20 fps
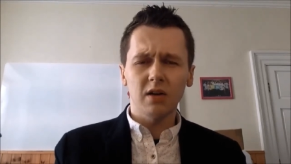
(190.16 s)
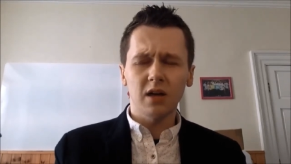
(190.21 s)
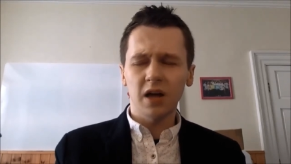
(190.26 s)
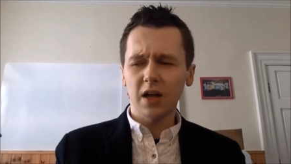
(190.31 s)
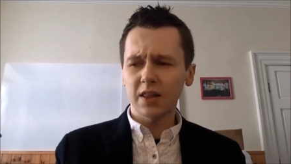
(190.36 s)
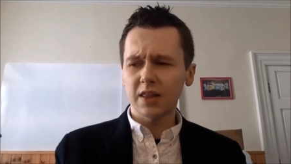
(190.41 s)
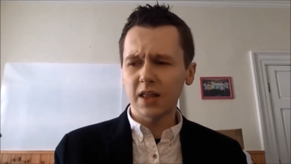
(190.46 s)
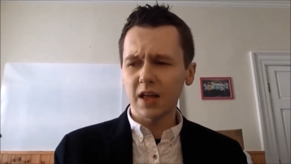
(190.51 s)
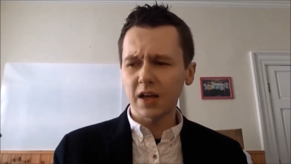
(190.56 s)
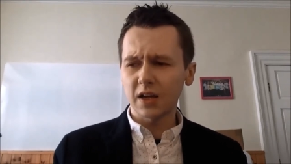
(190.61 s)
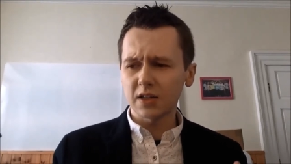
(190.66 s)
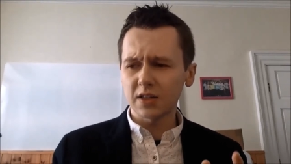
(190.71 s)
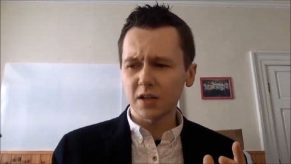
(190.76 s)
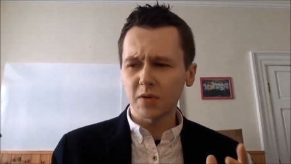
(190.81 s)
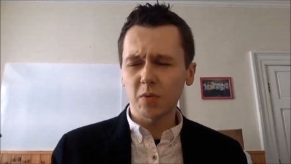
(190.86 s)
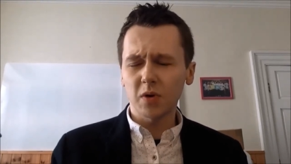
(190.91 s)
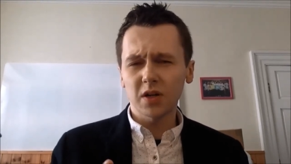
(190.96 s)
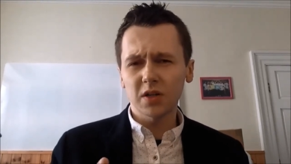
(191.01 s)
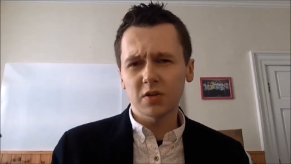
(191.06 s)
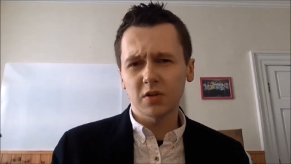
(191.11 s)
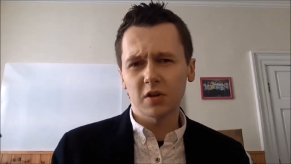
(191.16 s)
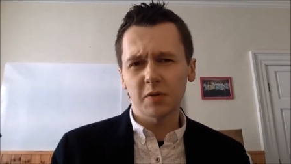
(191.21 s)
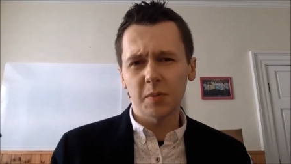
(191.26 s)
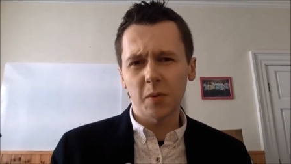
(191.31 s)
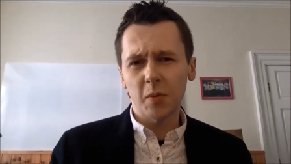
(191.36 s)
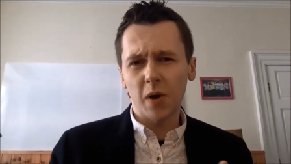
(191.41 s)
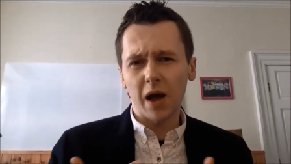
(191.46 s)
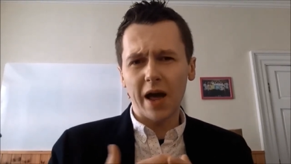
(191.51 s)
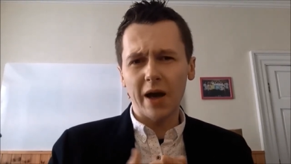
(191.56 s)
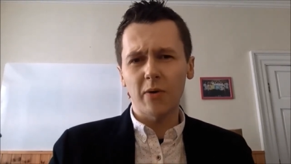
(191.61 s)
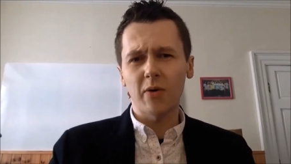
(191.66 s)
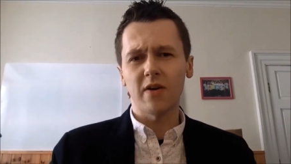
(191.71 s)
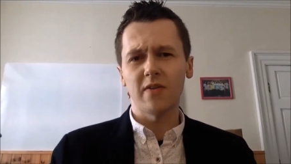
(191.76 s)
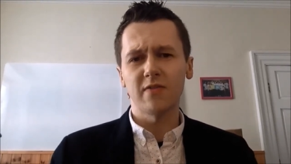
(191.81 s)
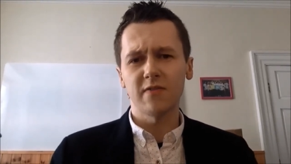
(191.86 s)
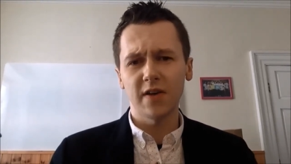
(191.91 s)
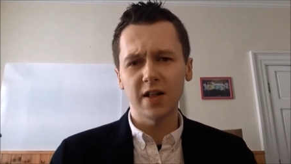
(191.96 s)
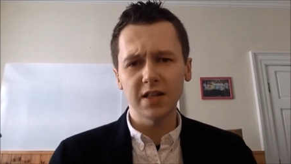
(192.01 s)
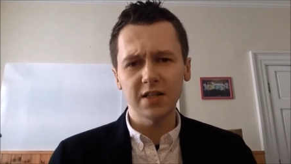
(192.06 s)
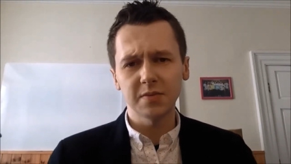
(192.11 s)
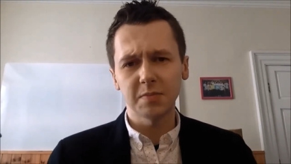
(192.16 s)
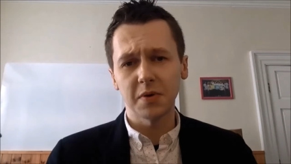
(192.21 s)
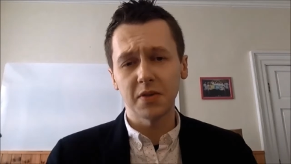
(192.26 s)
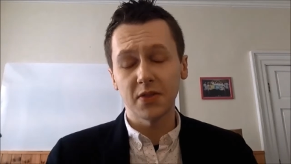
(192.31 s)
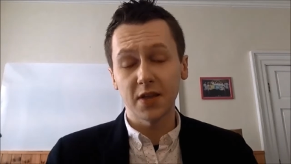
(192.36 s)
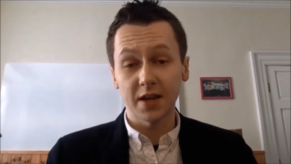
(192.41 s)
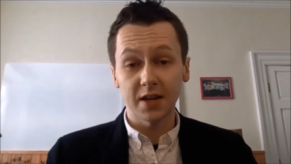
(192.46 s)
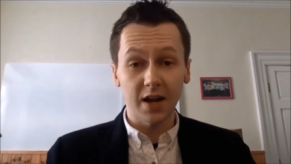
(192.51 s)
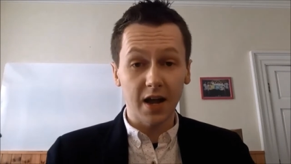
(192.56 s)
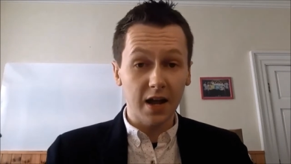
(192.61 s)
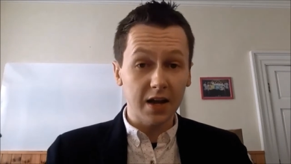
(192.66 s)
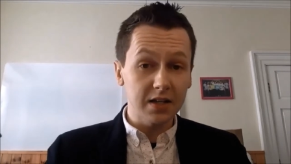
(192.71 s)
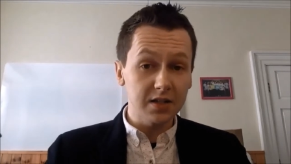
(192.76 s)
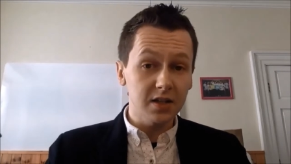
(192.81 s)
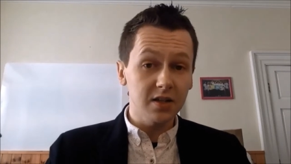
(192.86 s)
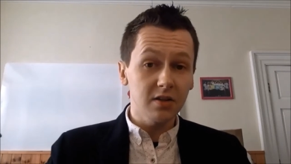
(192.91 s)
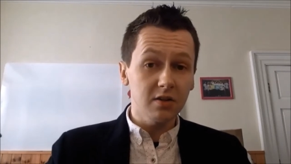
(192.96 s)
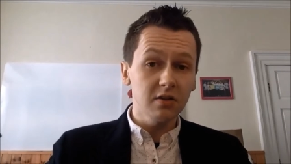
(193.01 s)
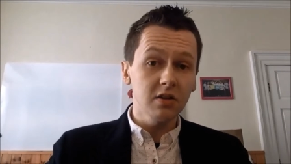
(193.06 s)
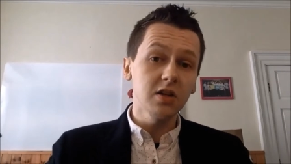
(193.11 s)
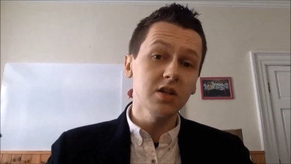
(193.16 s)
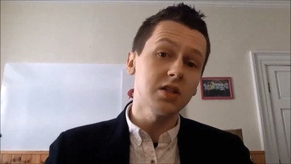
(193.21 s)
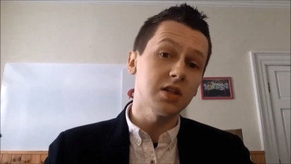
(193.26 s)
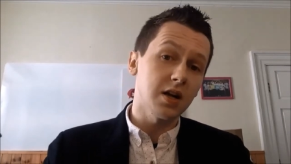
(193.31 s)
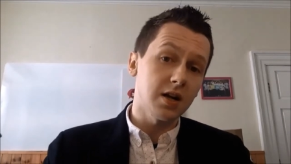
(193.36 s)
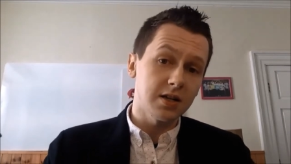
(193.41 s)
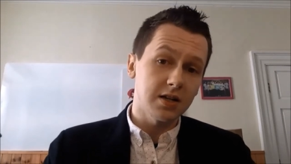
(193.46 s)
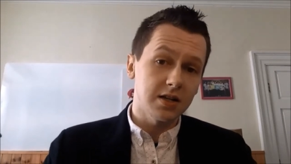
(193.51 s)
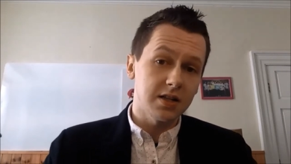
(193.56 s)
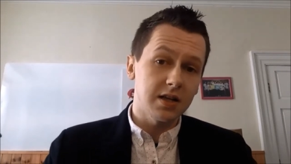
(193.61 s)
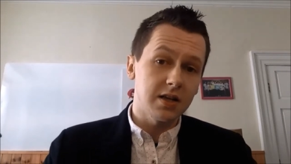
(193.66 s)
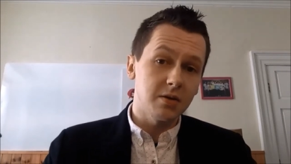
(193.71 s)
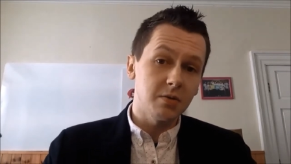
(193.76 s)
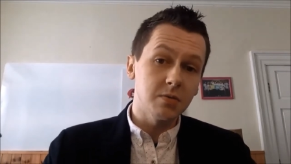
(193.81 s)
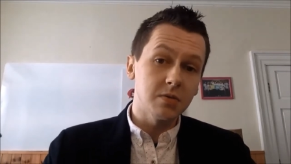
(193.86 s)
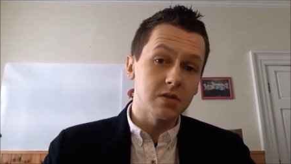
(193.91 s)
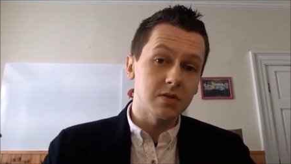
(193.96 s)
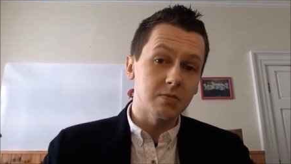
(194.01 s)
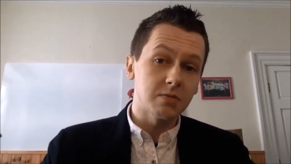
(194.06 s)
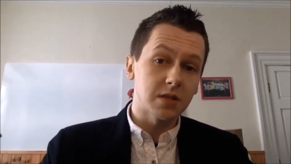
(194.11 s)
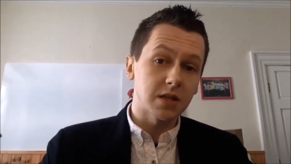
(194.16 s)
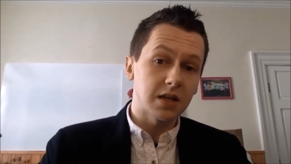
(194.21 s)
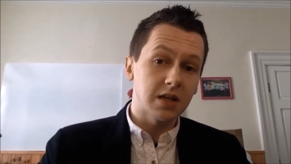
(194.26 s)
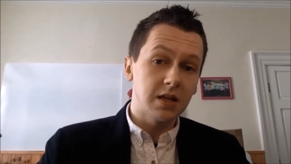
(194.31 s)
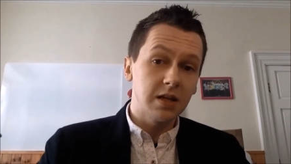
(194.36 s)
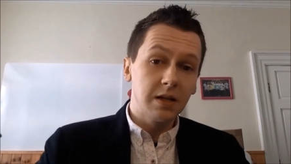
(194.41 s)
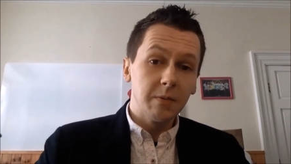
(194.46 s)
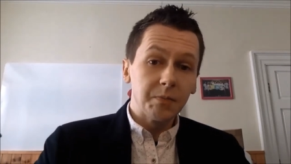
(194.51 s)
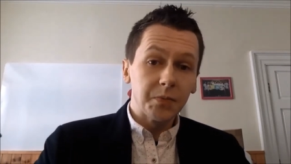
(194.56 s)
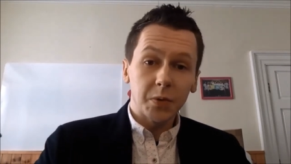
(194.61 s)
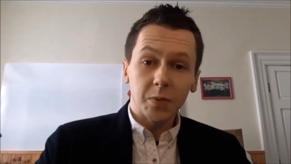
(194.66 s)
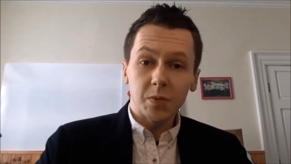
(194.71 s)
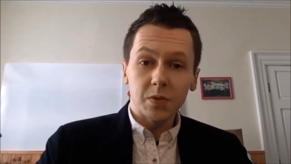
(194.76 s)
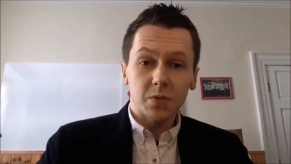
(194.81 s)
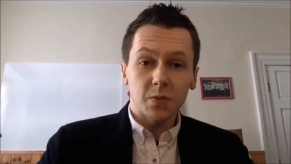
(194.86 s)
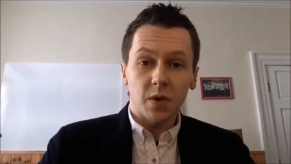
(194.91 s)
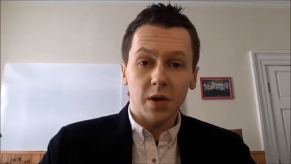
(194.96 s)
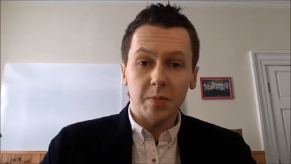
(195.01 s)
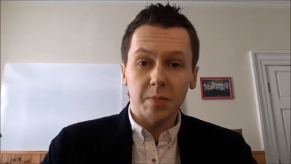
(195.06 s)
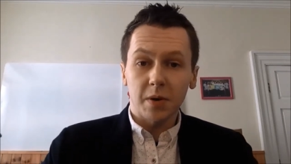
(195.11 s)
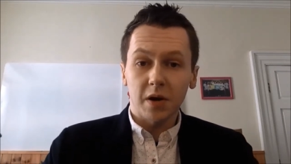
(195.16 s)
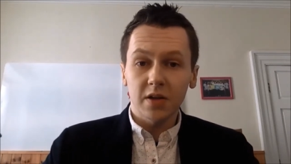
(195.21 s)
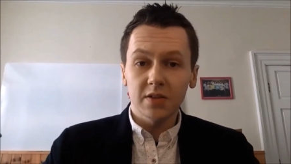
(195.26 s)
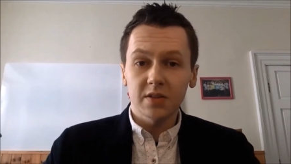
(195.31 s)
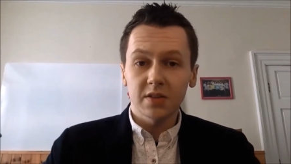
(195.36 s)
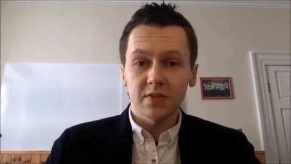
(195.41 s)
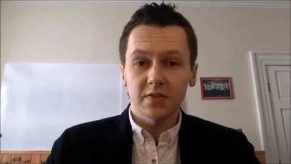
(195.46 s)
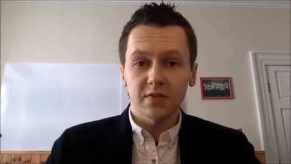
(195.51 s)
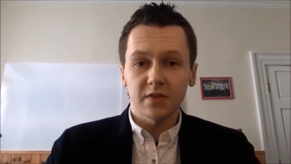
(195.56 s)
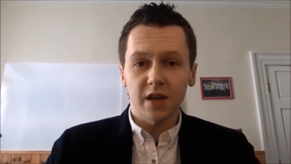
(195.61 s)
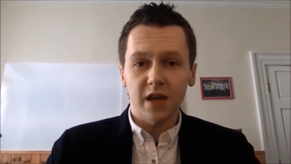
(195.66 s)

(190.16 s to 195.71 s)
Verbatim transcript: I because I want to talk about how I felt about that. And as a younger child, I think it was something that was quite positive.